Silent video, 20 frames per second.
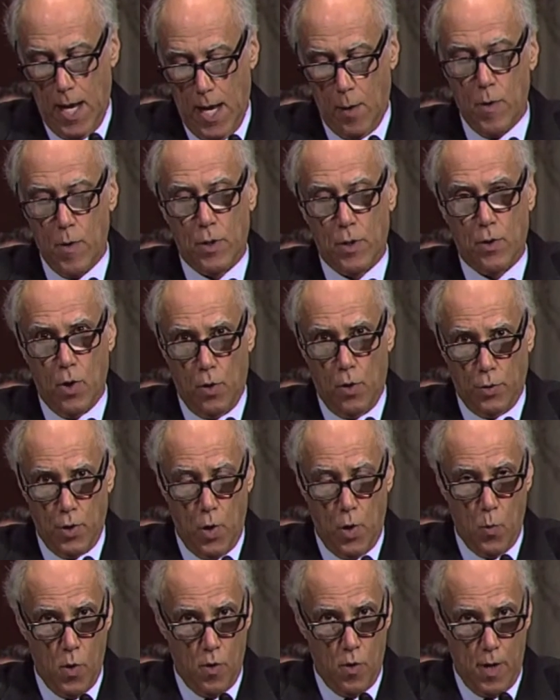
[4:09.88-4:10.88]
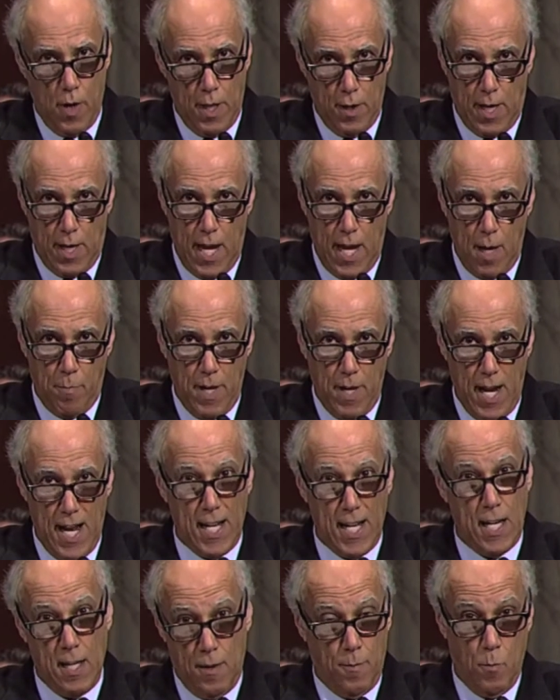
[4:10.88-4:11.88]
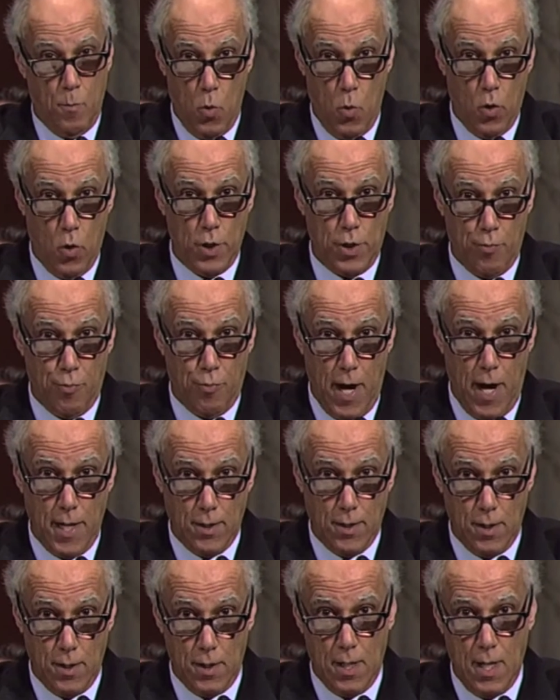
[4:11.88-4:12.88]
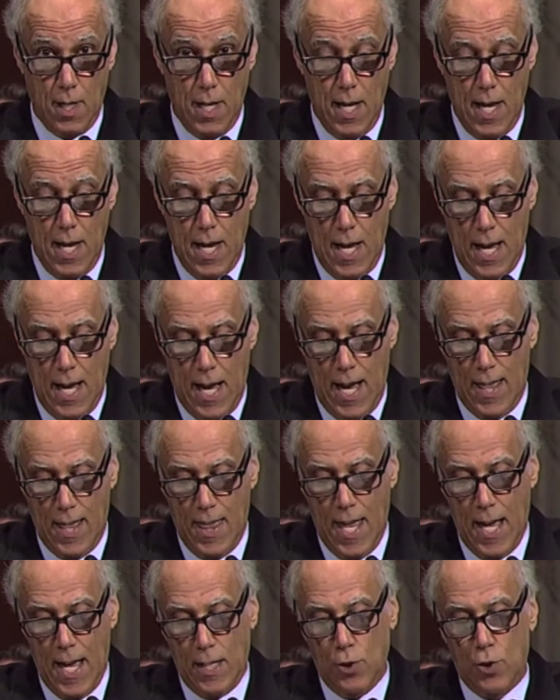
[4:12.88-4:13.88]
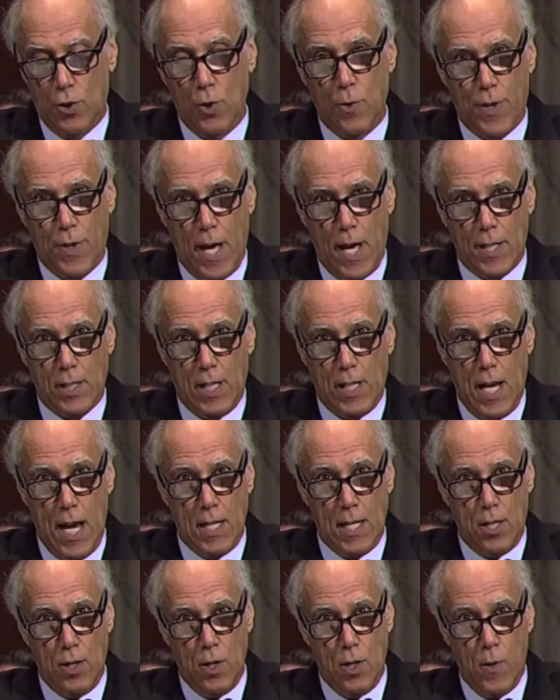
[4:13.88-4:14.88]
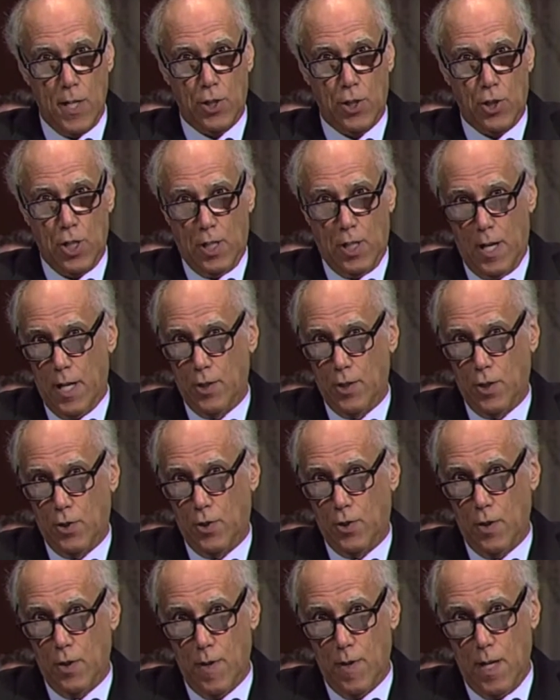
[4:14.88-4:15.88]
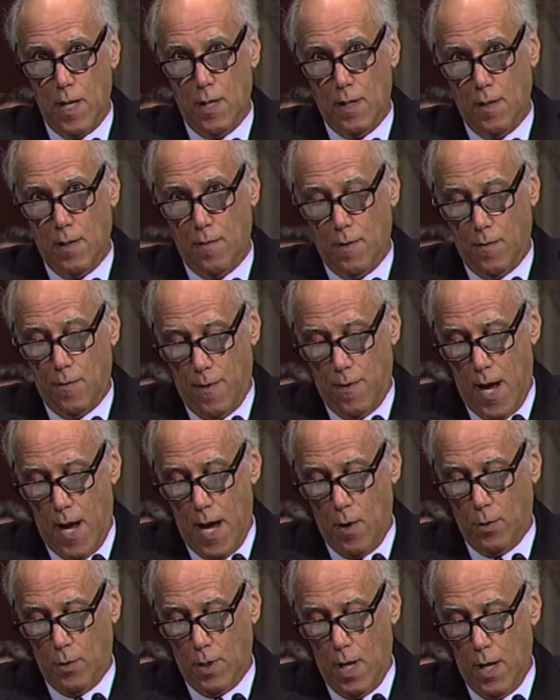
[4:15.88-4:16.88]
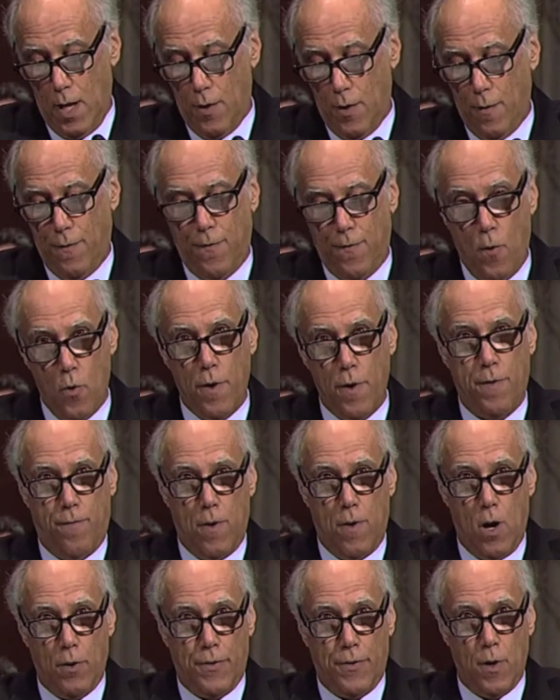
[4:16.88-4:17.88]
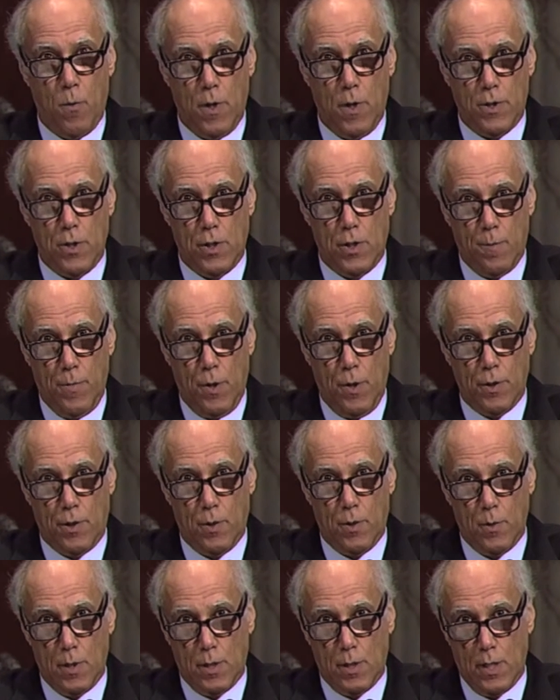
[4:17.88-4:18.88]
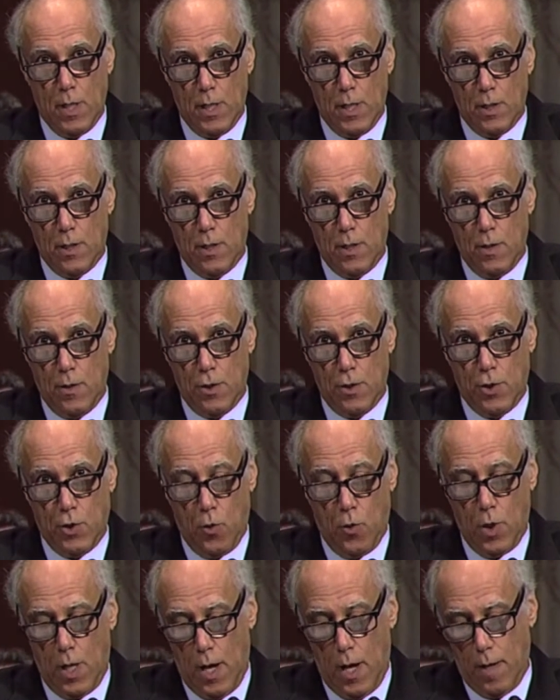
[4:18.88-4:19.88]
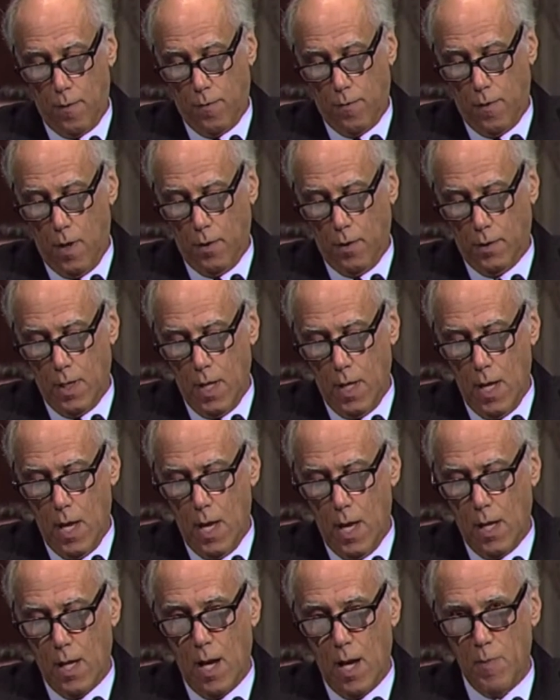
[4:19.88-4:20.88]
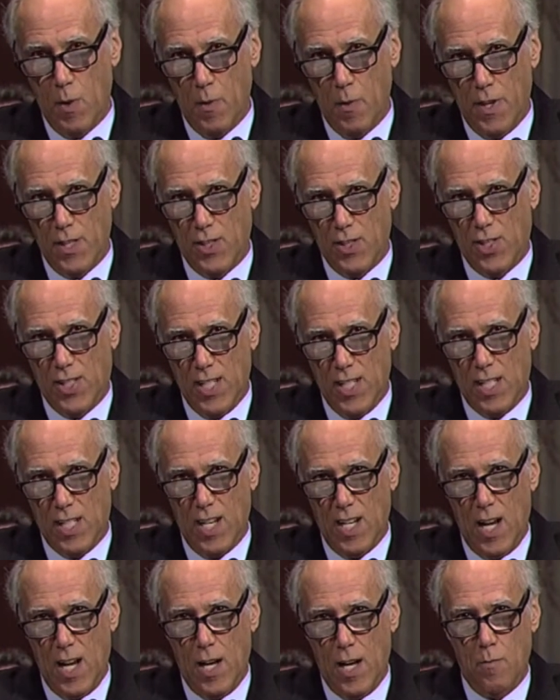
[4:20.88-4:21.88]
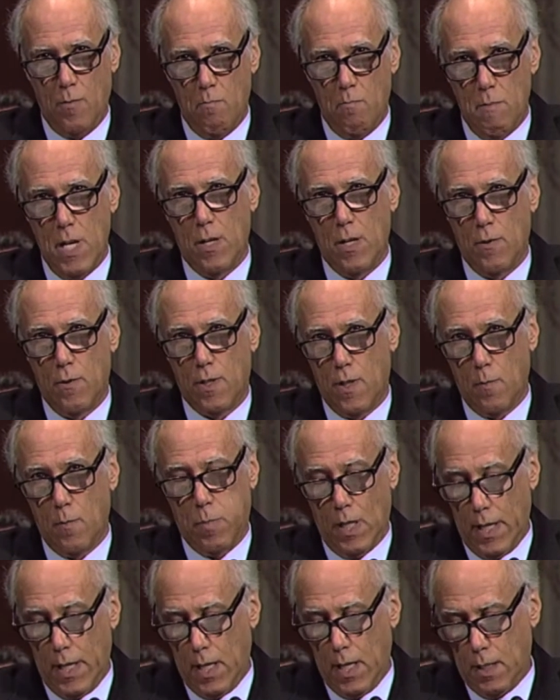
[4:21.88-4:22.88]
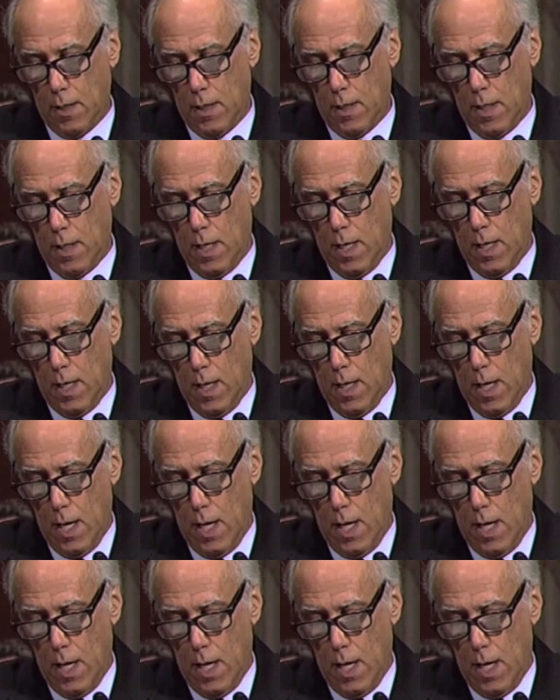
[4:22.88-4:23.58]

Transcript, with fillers: Again, we were told, don't worry, there can't be any more surprises. And then in two thousand eight, the U S Geologic Survey found the fourth fault that wasn't supposed to exist, the Shoreline fault, coming within six hundred meters of the plant.